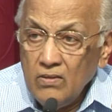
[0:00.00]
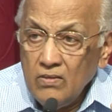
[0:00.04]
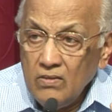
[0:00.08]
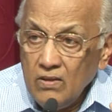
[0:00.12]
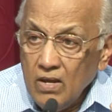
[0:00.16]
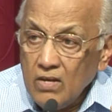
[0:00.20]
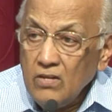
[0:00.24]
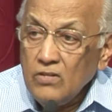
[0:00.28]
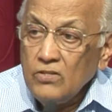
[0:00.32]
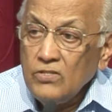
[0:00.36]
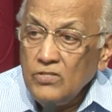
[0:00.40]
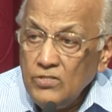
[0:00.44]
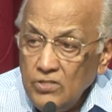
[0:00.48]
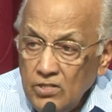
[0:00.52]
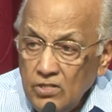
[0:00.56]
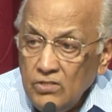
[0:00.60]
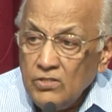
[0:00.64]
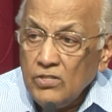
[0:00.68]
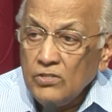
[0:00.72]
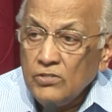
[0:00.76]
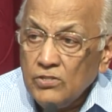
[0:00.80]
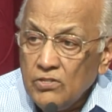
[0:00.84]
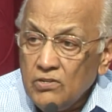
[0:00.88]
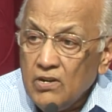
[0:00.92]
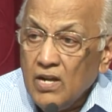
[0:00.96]
that it's
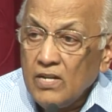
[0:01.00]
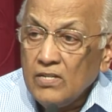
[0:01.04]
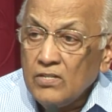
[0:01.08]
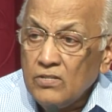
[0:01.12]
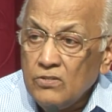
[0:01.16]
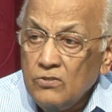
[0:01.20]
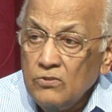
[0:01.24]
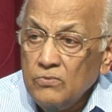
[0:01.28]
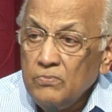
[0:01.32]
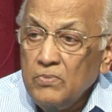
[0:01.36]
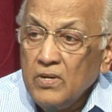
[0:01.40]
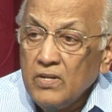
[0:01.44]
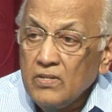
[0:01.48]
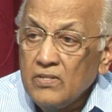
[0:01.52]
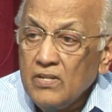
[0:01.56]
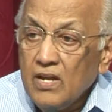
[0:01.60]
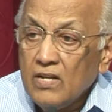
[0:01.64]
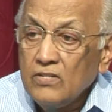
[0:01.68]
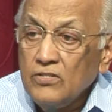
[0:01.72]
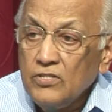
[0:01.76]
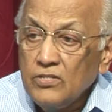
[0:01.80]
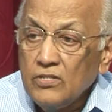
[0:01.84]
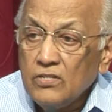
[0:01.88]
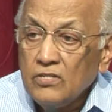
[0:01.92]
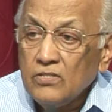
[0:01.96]
Jesus Christ who built
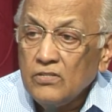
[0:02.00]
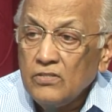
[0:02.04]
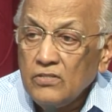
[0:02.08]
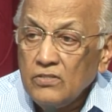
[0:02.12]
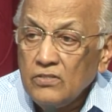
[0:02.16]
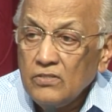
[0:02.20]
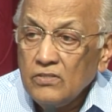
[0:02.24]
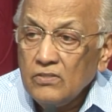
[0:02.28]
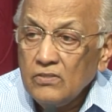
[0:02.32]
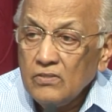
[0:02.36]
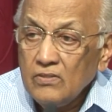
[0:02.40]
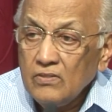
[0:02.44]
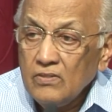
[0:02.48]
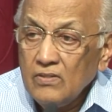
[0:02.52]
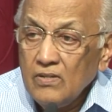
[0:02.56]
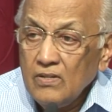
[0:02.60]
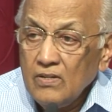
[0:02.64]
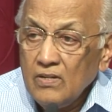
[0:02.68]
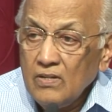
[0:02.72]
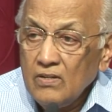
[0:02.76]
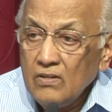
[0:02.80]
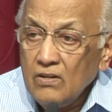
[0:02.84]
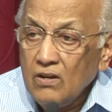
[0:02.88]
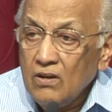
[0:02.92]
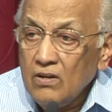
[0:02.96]
that church,
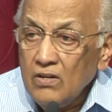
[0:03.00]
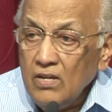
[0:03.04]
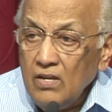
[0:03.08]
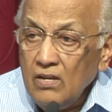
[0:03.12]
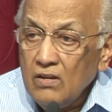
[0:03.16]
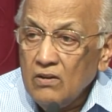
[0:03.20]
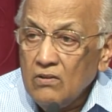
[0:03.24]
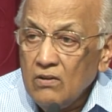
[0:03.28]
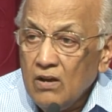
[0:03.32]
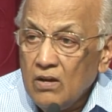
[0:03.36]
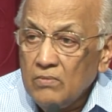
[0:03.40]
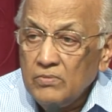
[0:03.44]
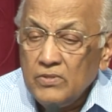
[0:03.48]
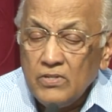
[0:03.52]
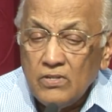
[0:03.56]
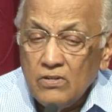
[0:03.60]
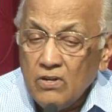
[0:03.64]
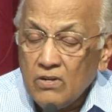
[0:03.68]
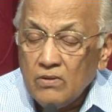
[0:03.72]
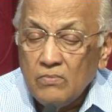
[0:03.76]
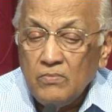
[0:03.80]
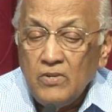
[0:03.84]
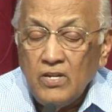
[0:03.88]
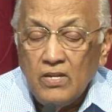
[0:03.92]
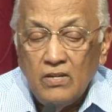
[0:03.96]
not Ian Robson
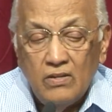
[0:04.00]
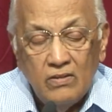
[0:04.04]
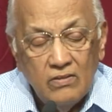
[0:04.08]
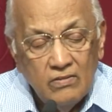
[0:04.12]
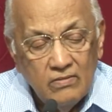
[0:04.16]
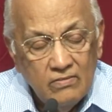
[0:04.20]
or me.